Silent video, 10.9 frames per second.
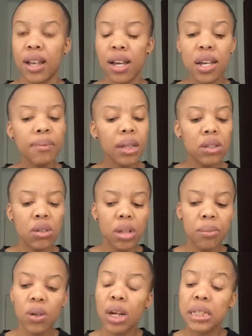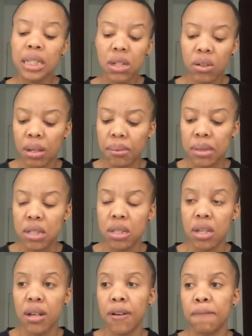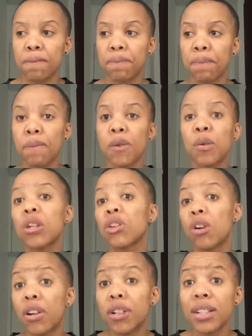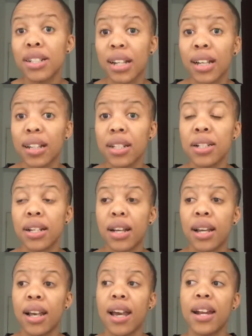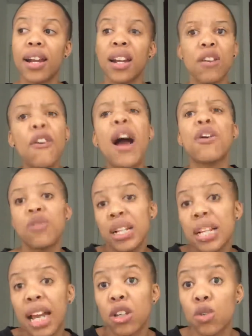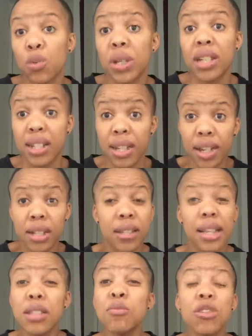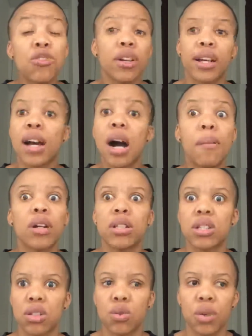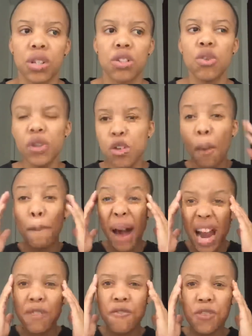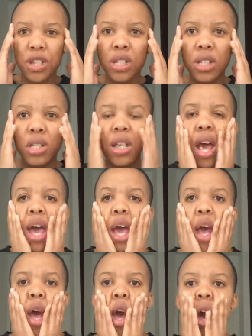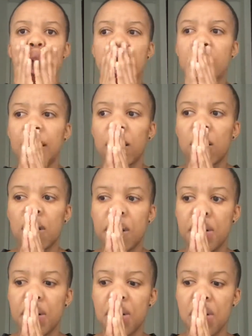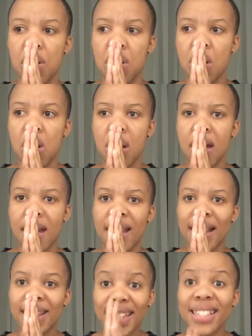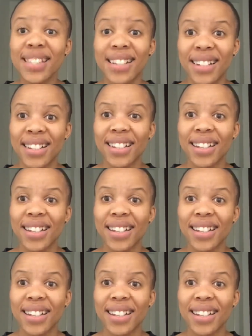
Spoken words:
And I'm like to him, no, I'll take your numbers, we can go out on a date, and then if I really like you, we can date. That's me trying to come out of the situation. You know, your mind freezes and you're like, this is it.